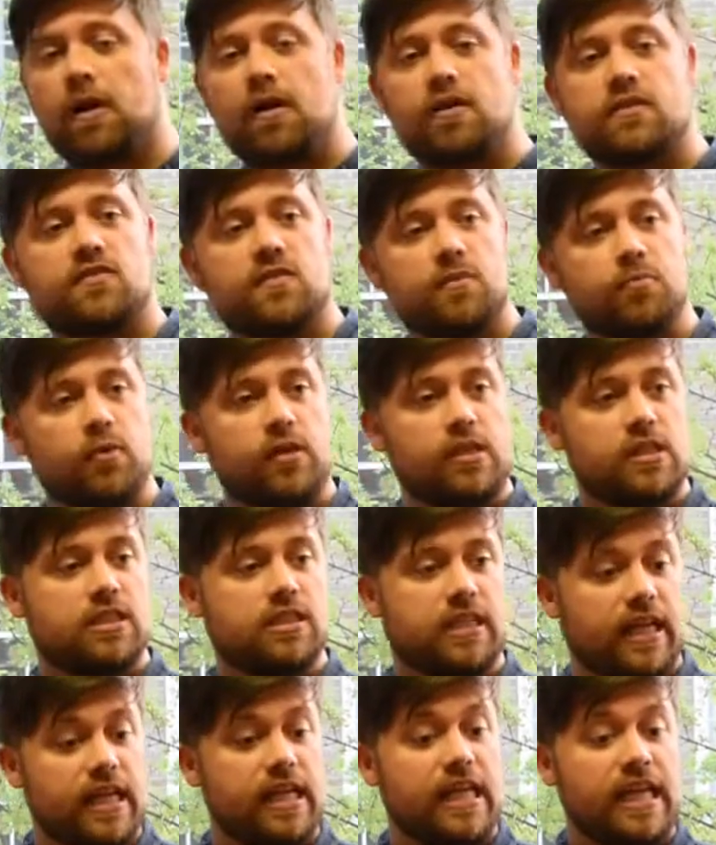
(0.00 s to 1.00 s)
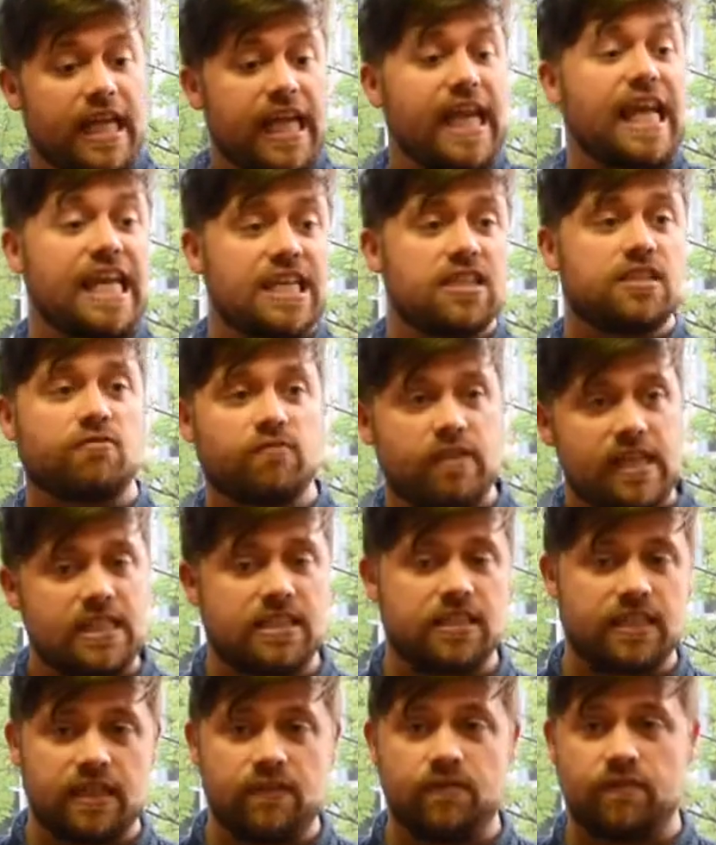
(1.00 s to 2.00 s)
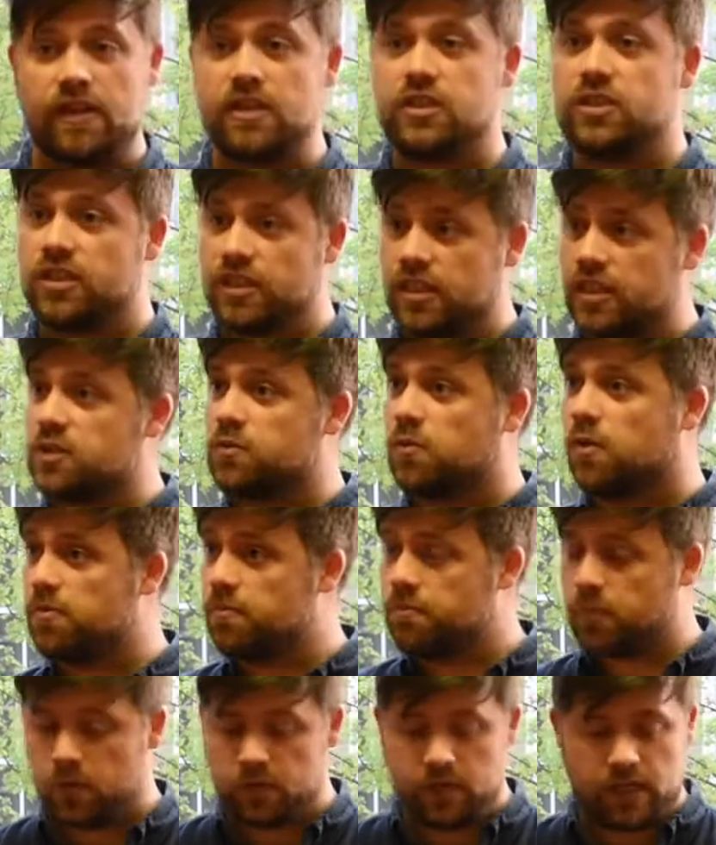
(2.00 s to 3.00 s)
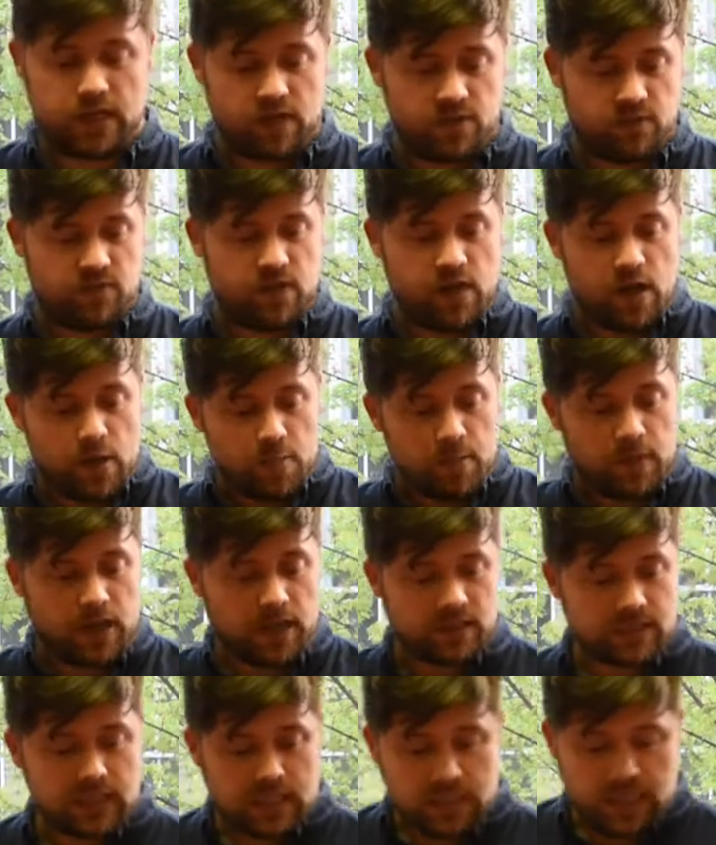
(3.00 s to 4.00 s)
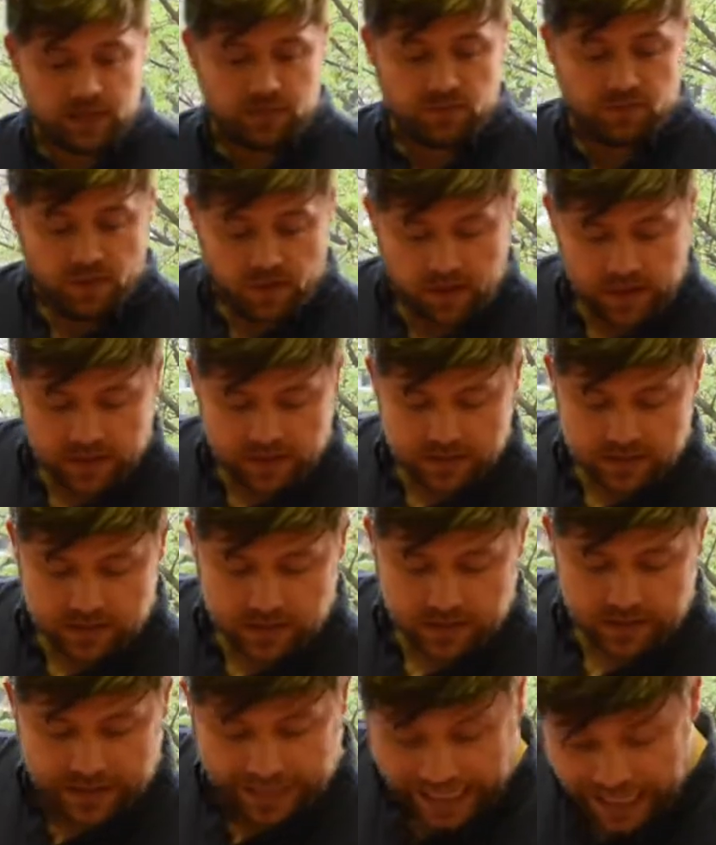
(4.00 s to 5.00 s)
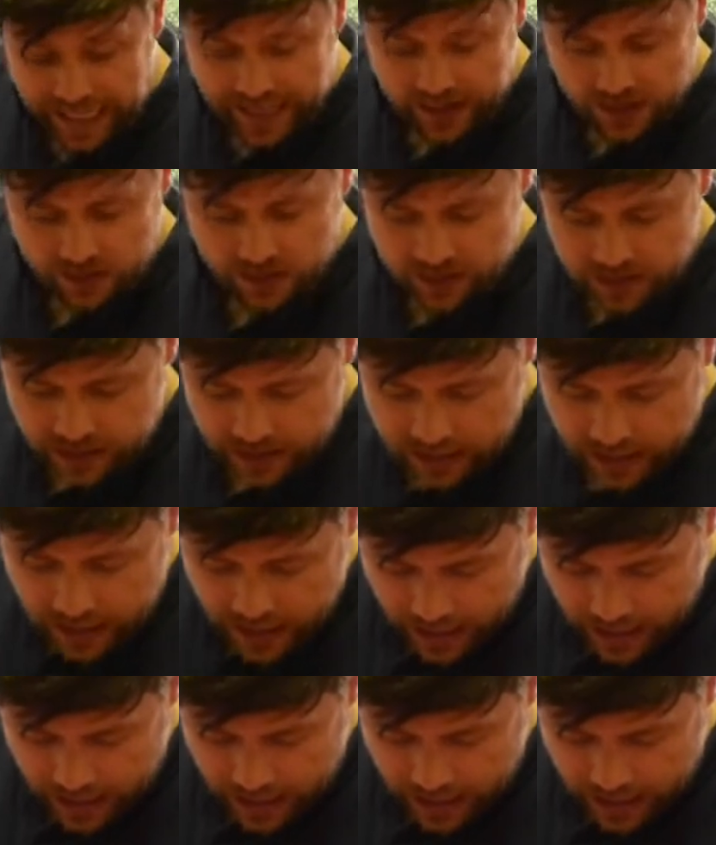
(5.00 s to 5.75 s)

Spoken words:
parts of the British state is a recent invention and is one born out of blood and violence and chaos.